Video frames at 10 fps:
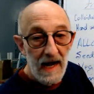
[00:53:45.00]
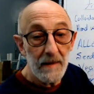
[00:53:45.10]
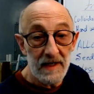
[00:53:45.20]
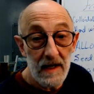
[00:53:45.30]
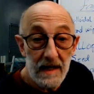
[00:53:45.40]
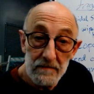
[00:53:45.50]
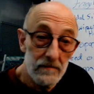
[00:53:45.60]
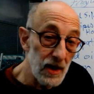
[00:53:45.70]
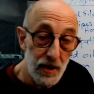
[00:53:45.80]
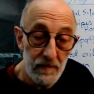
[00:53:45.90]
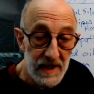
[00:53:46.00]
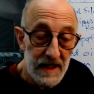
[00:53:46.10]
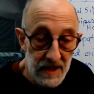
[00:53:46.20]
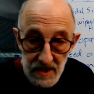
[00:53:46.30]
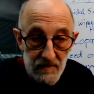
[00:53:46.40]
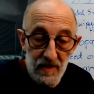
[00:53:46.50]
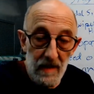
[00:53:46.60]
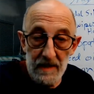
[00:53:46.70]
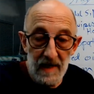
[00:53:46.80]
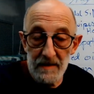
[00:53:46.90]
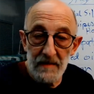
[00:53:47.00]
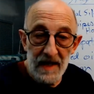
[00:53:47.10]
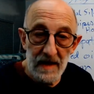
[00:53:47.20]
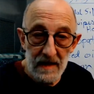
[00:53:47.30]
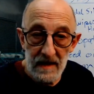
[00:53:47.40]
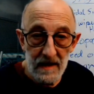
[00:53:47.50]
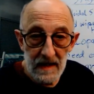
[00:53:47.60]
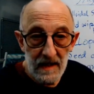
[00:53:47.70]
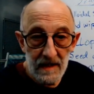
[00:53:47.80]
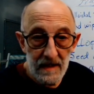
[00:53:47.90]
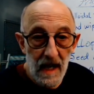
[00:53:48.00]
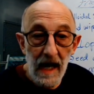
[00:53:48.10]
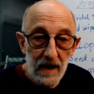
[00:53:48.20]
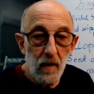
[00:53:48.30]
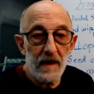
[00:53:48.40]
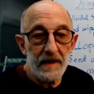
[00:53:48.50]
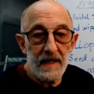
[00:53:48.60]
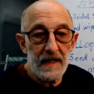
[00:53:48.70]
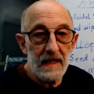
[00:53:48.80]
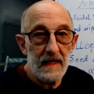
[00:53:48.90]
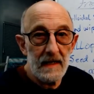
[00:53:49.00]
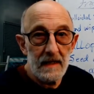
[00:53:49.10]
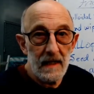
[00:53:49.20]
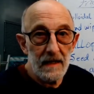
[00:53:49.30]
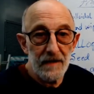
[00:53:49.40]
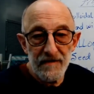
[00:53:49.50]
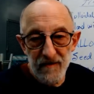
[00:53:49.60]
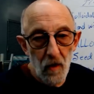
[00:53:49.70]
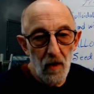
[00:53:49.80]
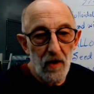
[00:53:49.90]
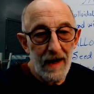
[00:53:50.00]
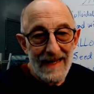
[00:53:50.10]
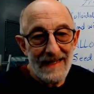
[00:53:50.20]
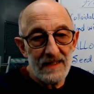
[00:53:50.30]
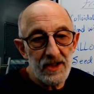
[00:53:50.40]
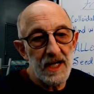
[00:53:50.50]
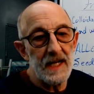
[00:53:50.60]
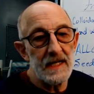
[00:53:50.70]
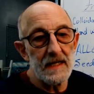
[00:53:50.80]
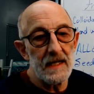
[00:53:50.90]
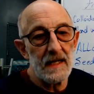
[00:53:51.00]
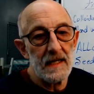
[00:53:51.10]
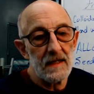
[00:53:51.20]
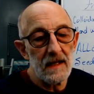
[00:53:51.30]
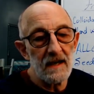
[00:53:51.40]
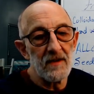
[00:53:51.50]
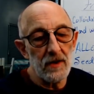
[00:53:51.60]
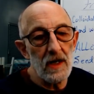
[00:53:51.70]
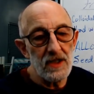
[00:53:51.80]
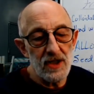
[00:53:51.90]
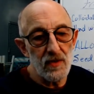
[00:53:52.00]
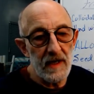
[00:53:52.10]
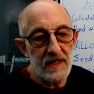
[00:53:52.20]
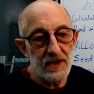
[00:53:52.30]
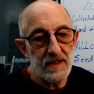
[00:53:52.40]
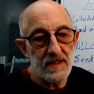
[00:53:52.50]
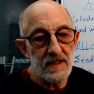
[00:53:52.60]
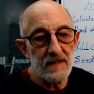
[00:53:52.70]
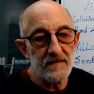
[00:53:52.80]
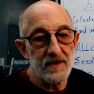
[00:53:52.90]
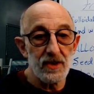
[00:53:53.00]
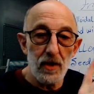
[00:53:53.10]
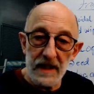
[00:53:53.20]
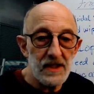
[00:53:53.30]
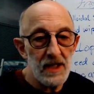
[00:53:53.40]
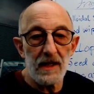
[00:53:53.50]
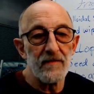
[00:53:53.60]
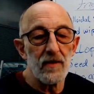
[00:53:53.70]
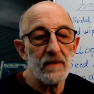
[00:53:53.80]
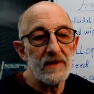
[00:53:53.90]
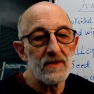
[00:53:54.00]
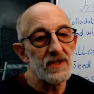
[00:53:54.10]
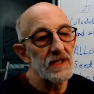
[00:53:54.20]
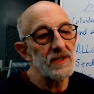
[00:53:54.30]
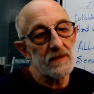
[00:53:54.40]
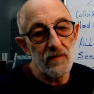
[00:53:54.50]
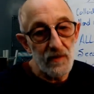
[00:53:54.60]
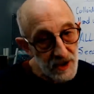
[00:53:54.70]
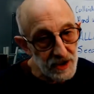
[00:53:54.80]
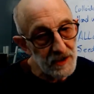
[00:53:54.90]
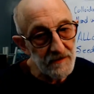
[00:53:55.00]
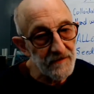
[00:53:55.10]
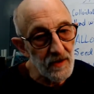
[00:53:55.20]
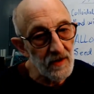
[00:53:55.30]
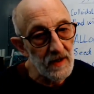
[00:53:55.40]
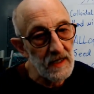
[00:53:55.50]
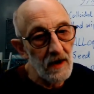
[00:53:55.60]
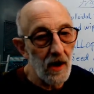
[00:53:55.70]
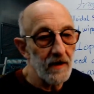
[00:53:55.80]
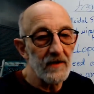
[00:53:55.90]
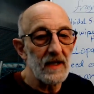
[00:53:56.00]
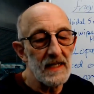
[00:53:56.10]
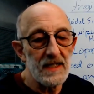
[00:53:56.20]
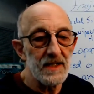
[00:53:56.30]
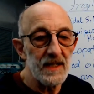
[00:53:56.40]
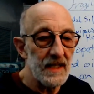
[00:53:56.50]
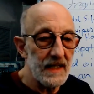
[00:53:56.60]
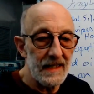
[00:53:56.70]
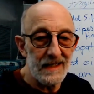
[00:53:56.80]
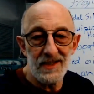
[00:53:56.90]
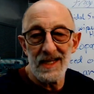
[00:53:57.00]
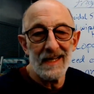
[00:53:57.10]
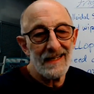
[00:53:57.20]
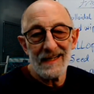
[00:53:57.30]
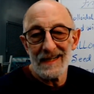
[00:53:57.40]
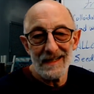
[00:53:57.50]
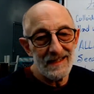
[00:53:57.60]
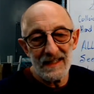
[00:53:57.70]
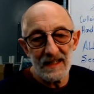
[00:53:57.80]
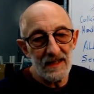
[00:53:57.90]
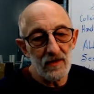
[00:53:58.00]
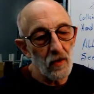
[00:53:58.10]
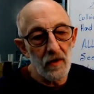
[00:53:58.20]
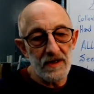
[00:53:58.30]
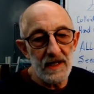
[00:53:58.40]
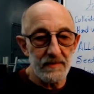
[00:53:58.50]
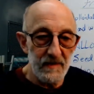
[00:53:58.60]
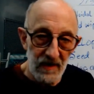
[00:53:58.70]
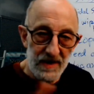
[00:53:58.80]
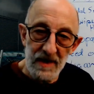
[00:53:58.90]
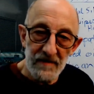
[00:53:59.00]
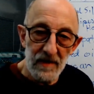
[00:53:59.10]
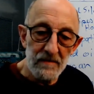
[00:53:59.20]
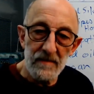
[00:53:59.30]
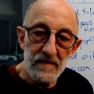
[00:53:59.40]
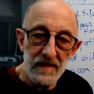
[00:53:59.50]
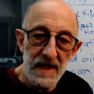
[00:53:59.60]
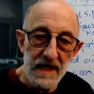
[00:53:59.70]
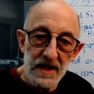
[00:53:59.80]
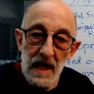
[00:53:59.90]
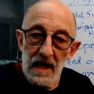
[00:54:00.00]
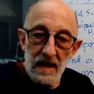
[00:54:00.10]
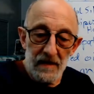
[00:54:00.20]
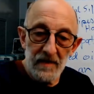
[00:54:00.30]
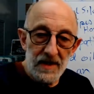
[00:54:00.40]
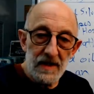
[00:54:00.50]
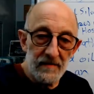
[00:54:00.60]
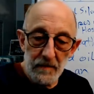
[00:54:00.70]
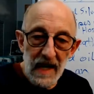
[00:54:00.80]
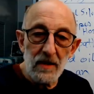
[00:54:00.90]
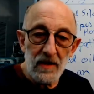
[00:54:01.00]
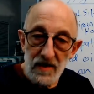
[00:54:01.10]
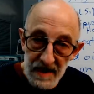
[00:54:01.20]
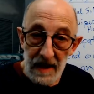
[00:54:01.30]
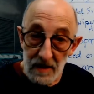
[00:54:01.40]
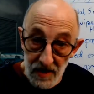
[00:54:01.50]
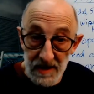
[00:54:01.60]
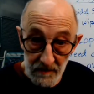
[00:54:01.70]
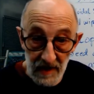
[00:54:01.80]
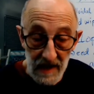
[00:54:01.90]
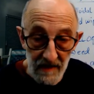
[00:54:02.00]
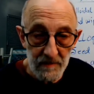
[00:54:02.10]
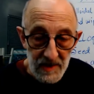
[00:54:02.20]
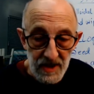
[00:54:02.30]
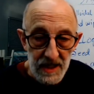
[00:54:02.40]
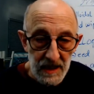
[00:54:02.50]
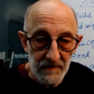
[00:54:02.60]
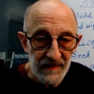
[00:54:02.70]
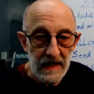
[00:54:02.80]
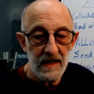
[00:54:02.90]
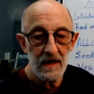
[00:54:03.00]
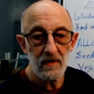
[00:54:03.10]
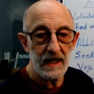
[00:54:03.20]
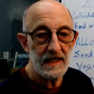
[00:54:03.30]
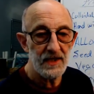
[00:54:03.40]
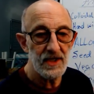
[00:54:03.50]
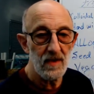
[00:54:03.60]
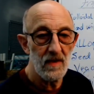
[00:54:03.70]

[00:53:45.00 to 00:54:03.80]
to like mushroom teas, so I buy the high quality 4 and 10 level concentrations of turkey tail for immune system, reishi for all different kinds of things, cordyceps, various different teas, or various different powders, and then I'll just simply have them as tea. Okay, so,